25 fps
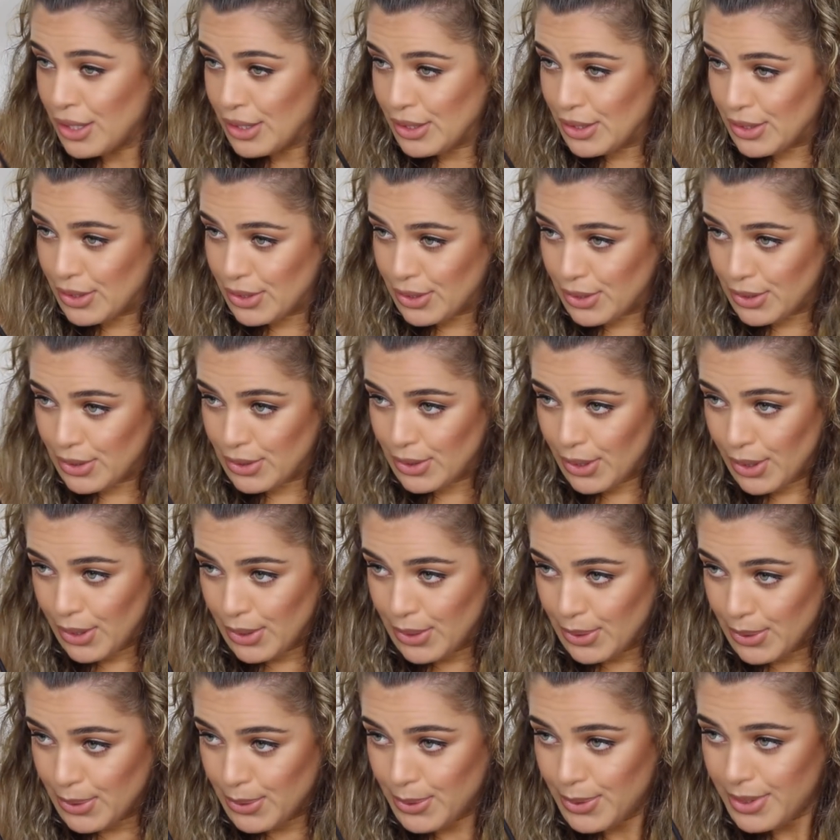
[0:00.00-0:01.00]

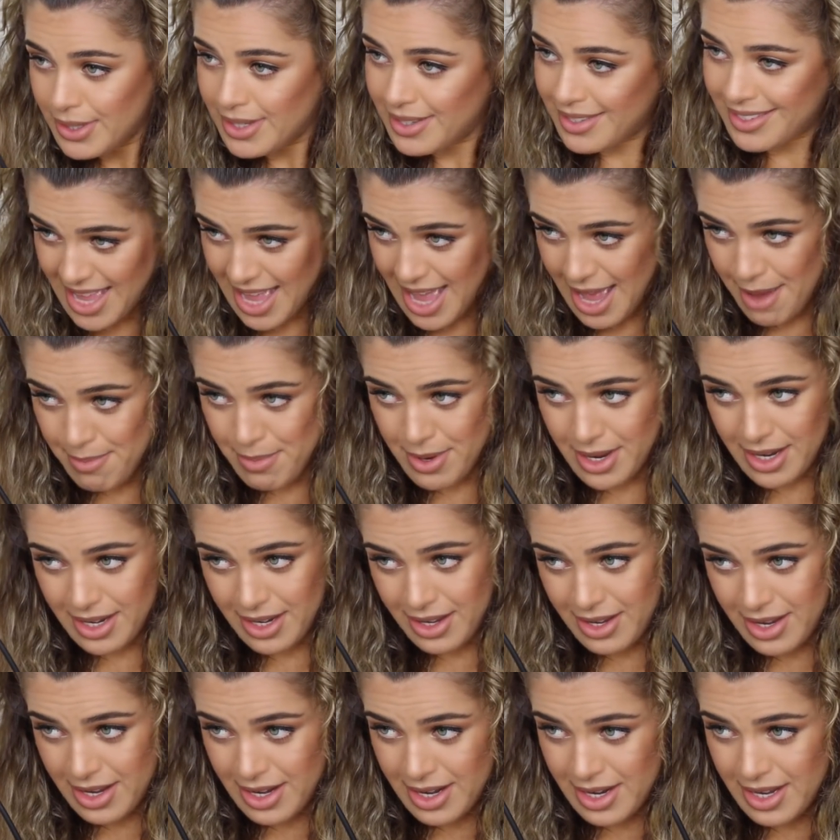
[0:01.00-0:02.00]
so I'm
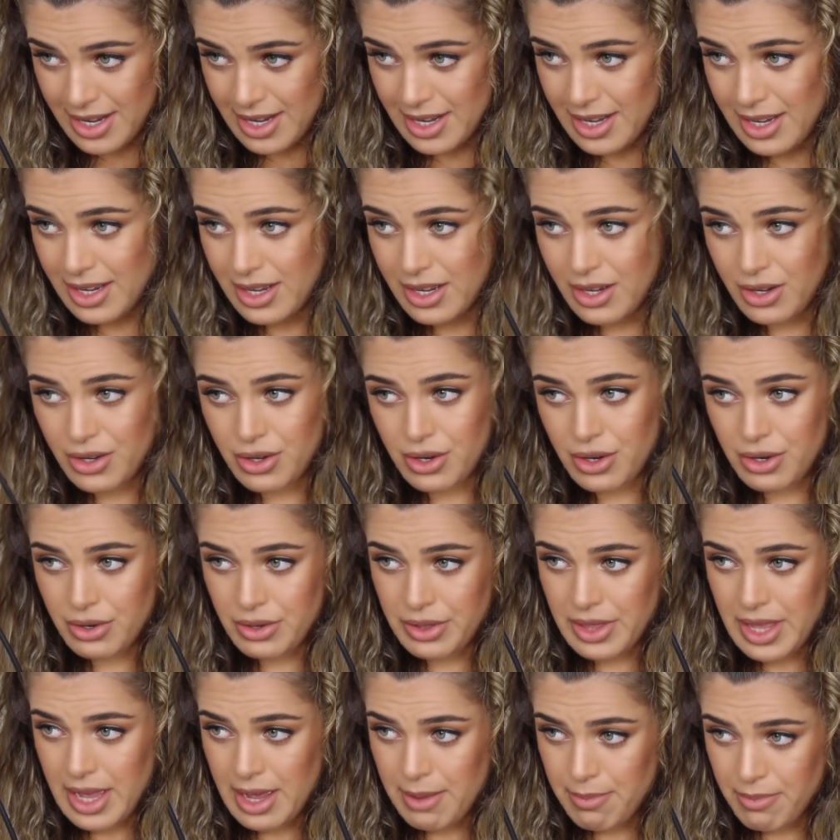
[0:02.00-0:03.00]
not gonna
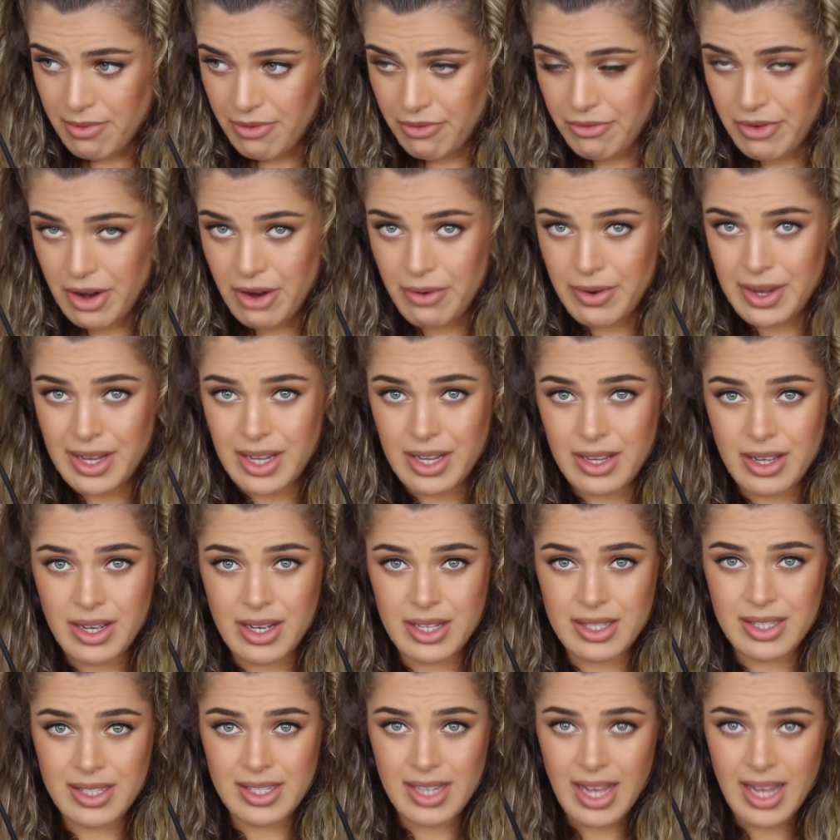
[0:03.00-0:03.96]
curl them very uh,